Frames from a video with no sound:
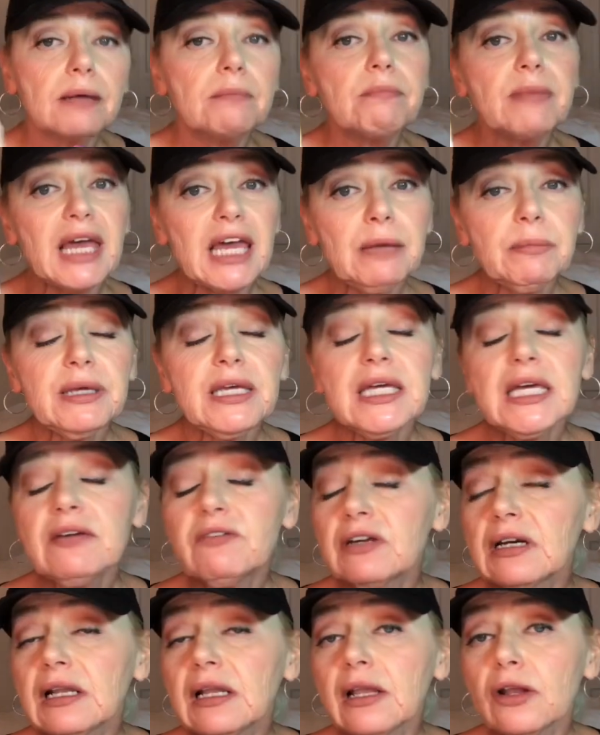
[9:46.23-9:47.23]
Maybe
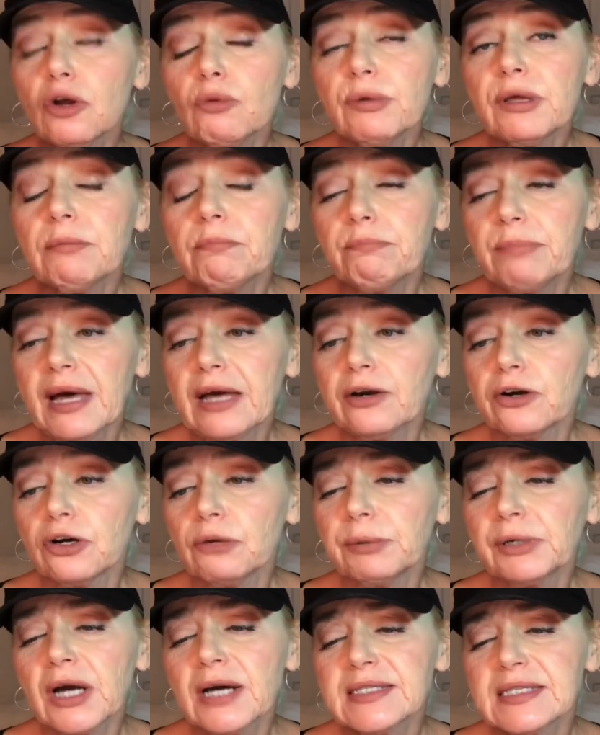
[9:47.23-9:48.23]
even a little bit better
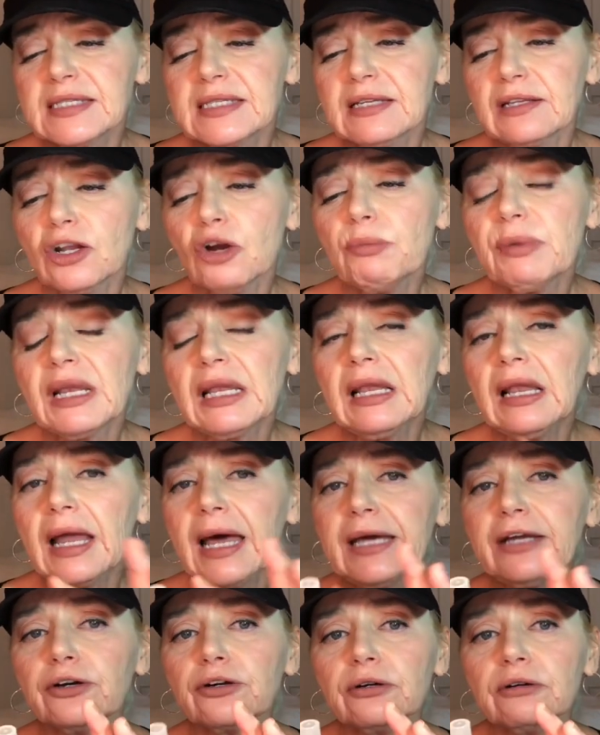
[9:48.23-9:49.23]
because it's a little bit
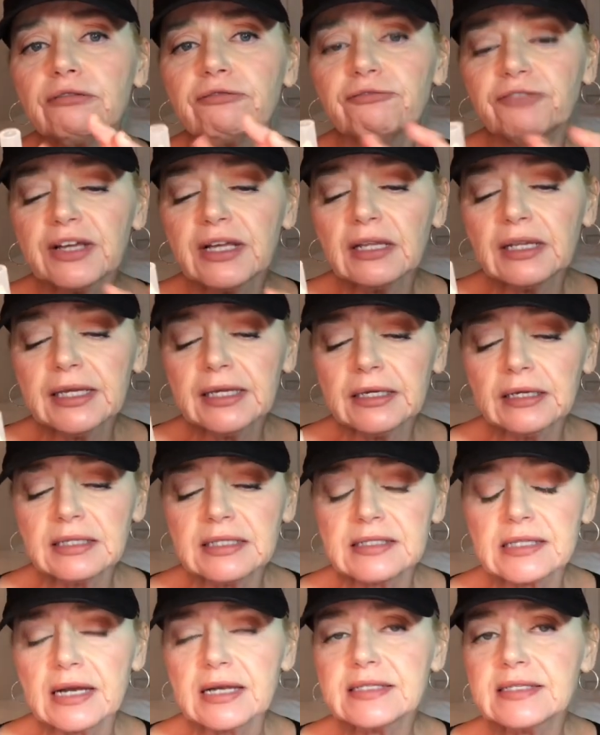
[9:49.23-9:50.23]
lighter feeling.
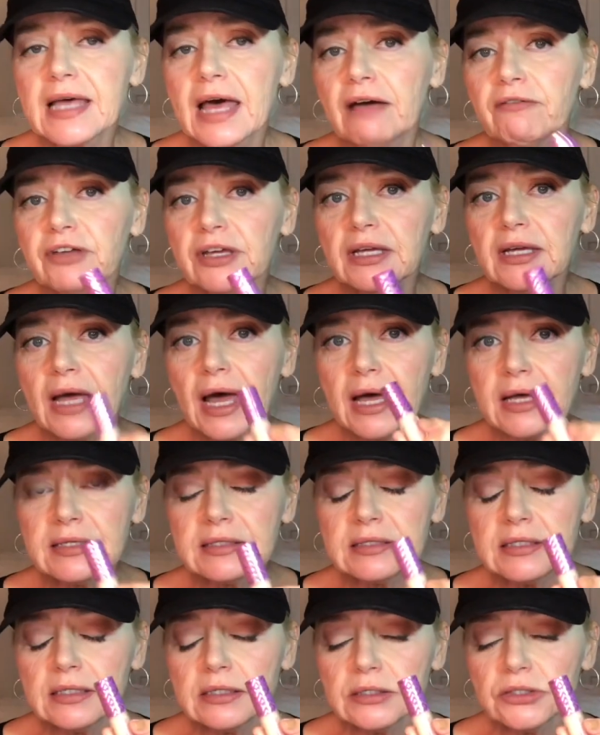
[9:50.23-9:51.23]
It's not as heavy as
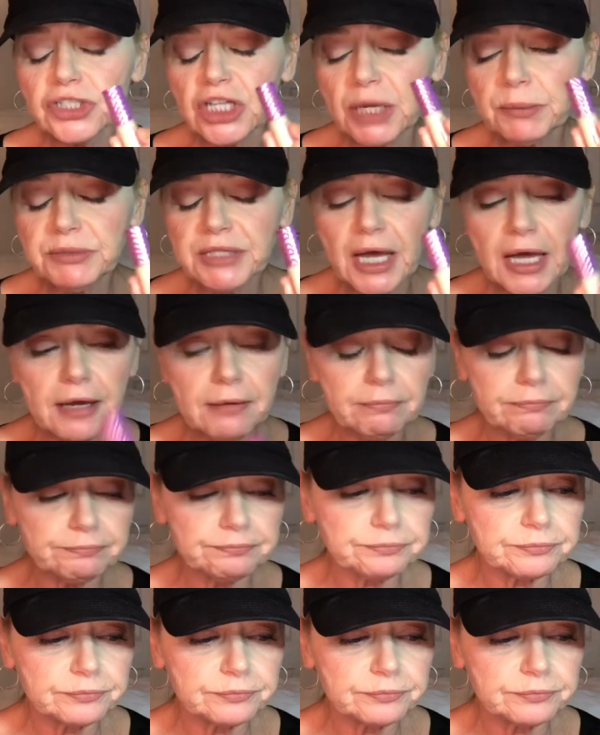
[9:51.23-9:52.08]
the Shape Tape.